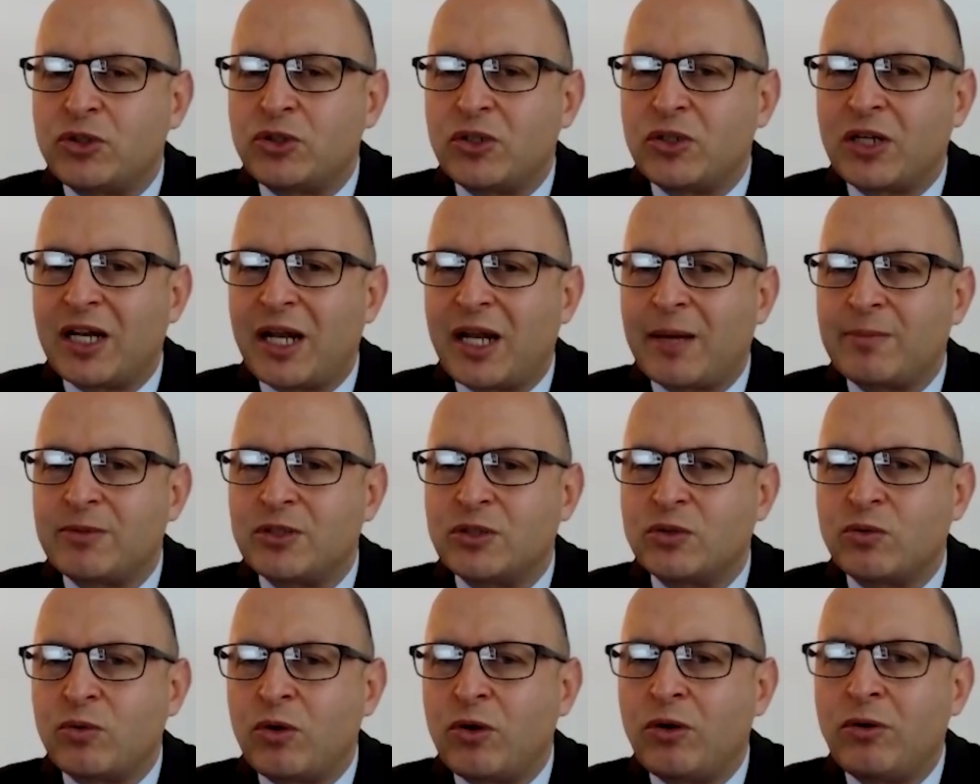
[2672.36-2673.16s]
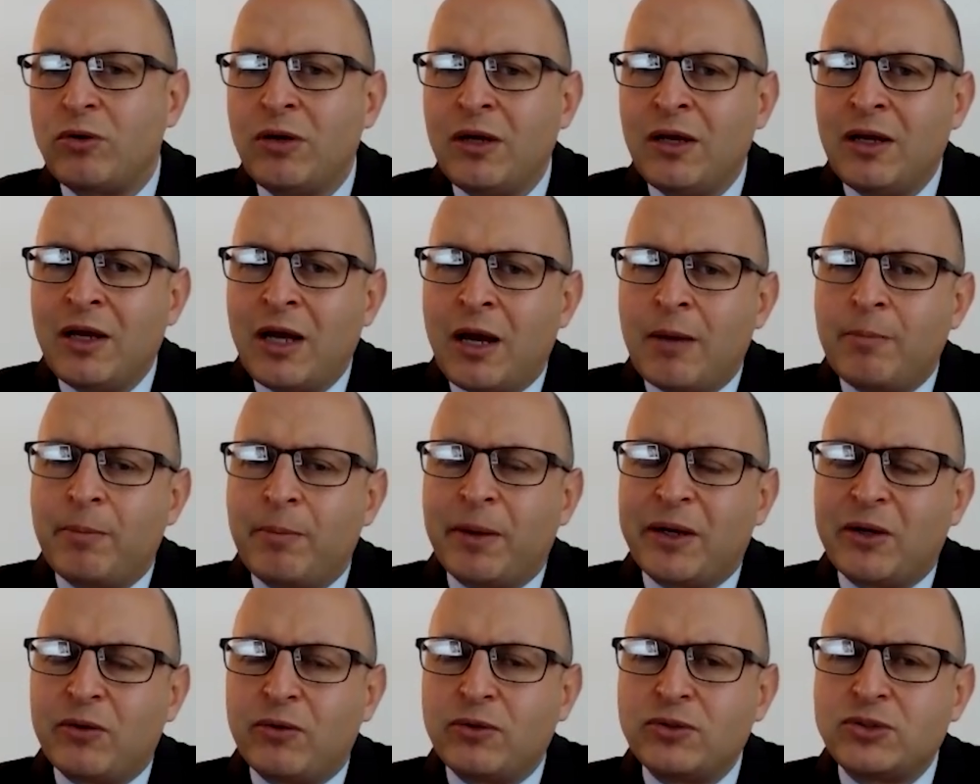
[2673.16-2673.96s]
collapse as well.
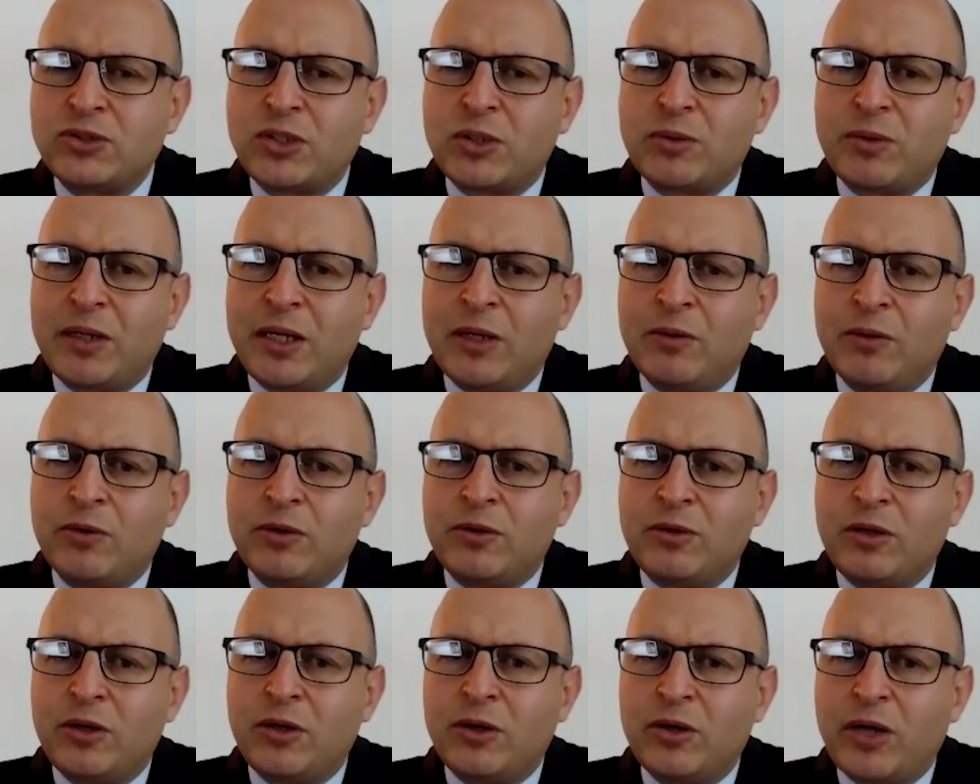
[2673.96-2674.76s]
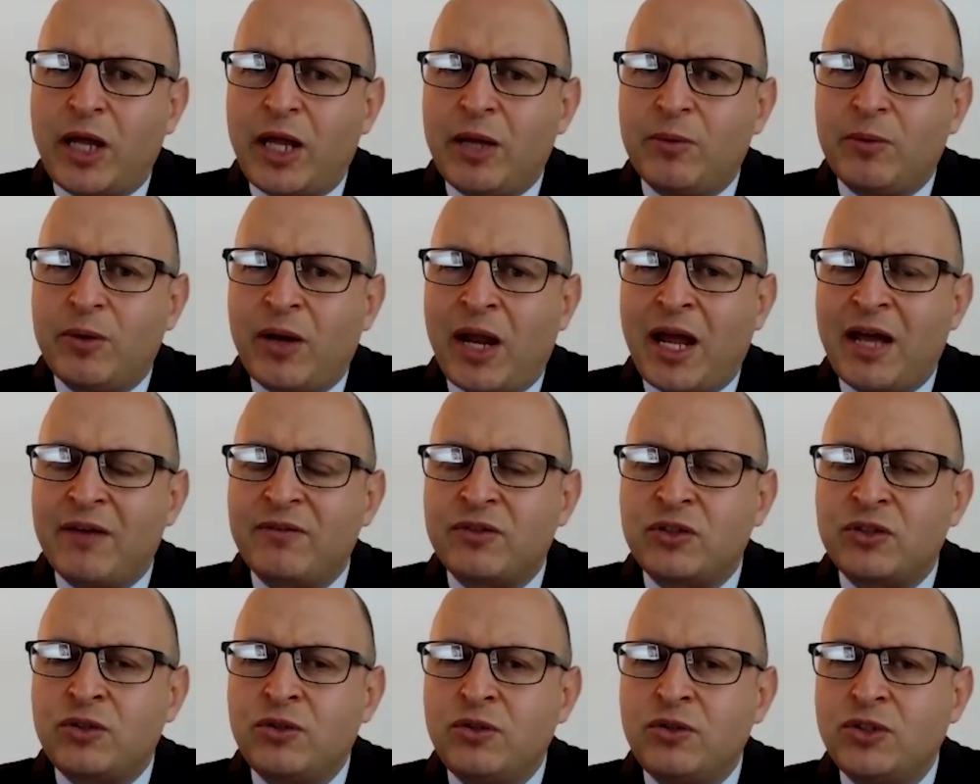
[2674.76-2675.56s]
But also it would have
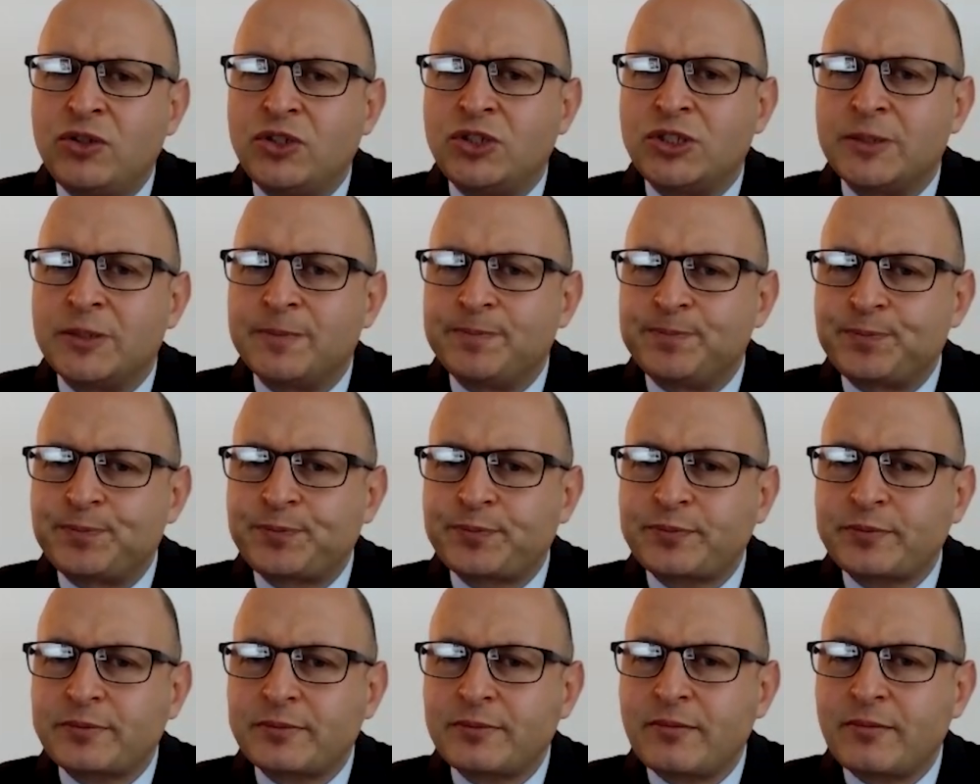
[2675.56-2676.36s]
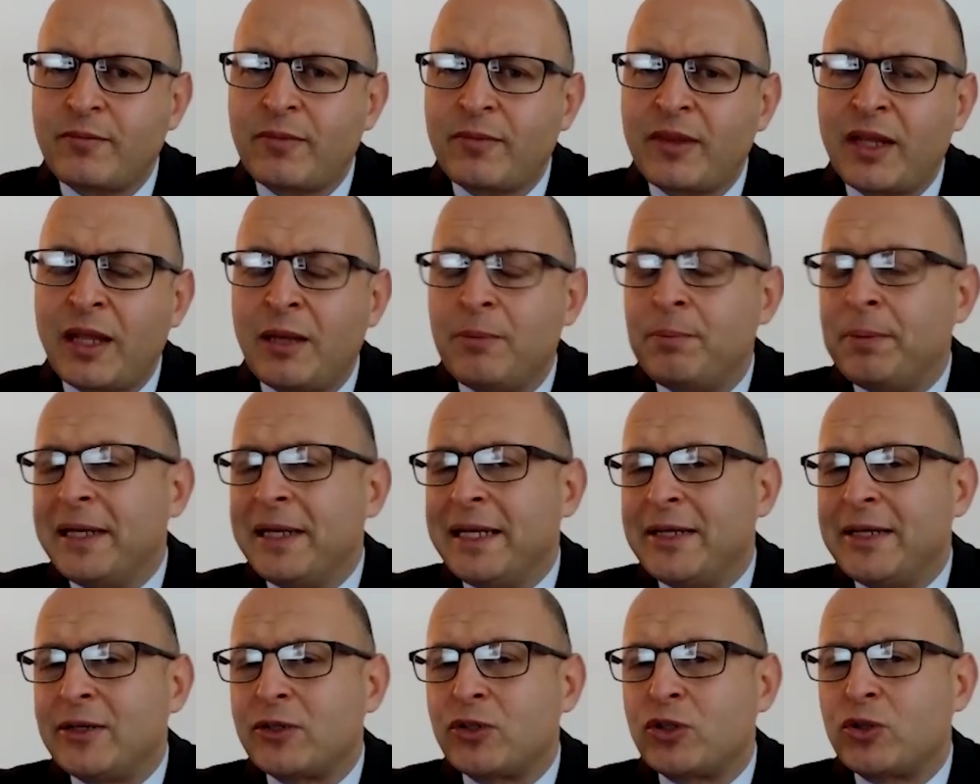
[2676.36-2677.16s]
huge
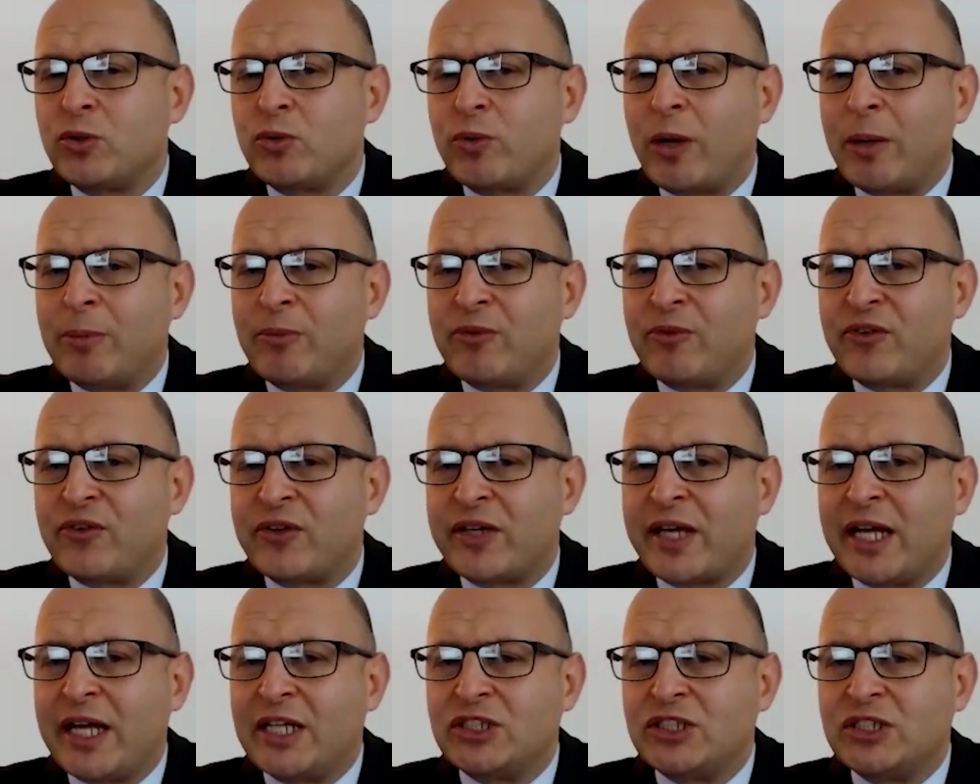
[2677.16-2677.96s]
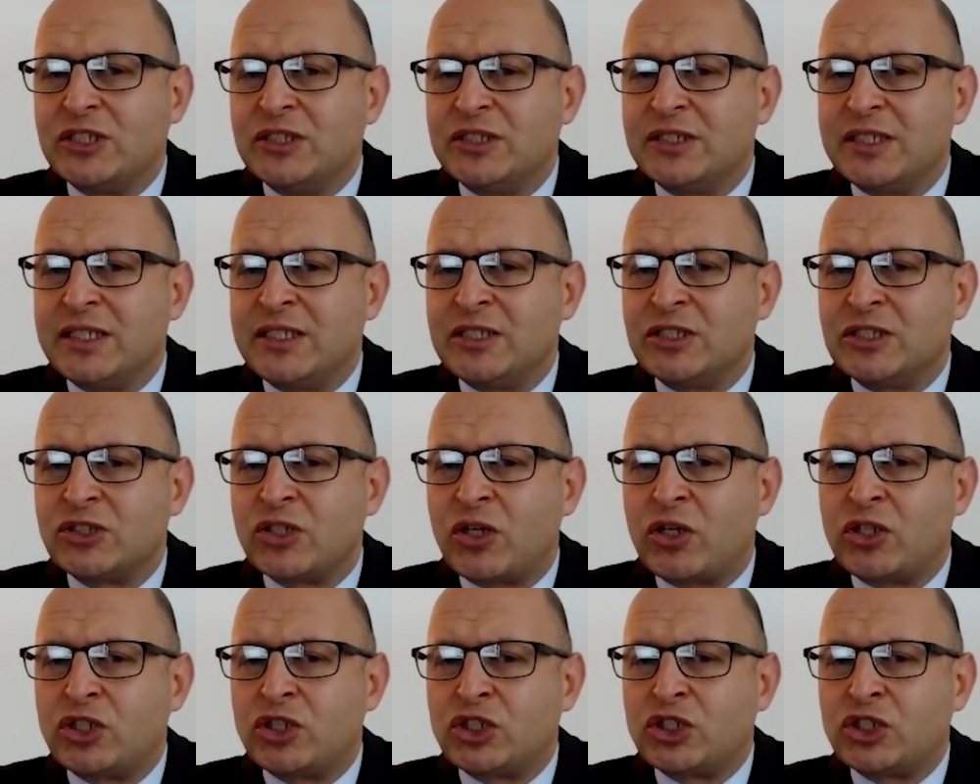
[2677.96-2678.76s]
political ramifications
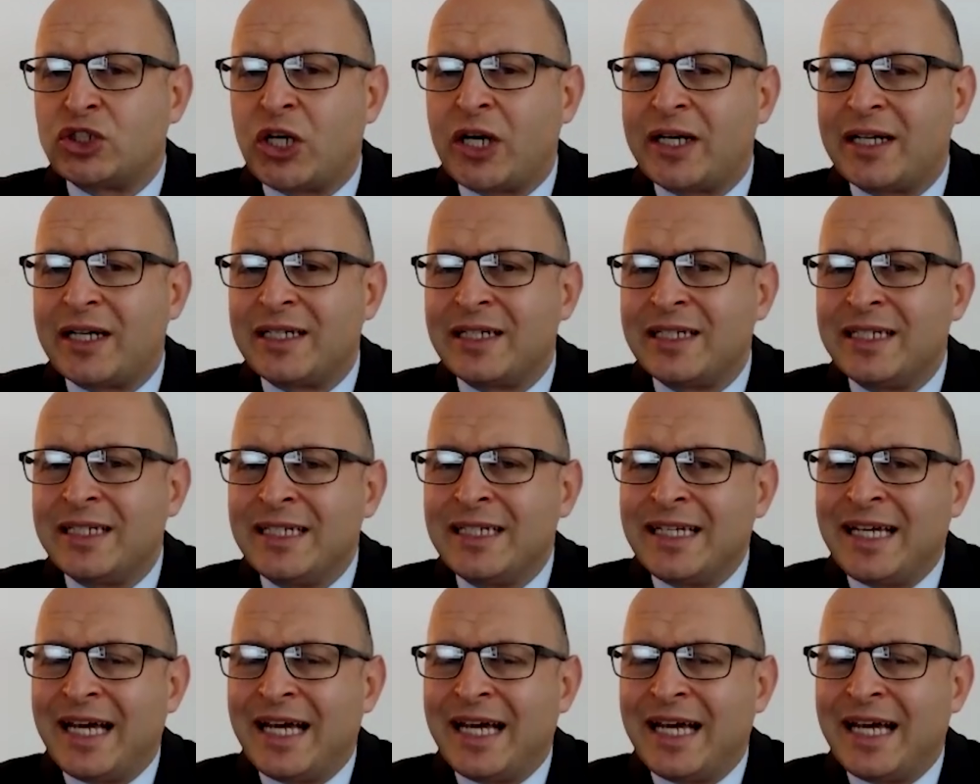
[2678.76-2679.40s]
inside China.